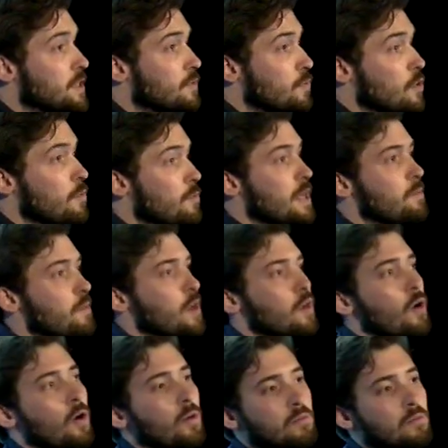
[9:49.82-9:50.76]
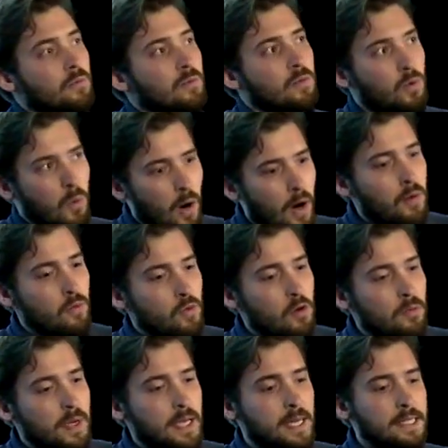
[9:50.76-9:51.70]
to Ruby, but not quite
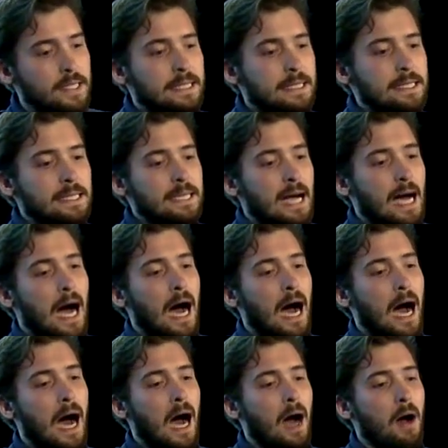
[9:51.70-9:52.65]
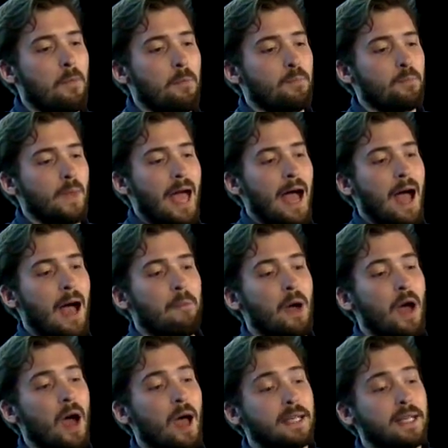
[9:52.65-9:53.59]
Ruby. Um,
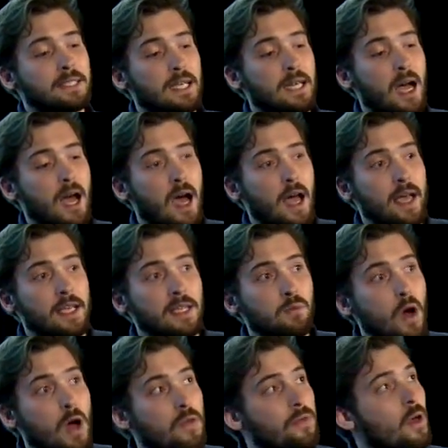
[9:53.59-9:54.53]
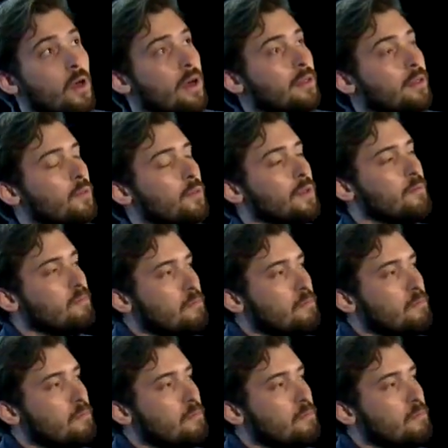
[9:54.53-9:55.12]
but it's worth knowing that with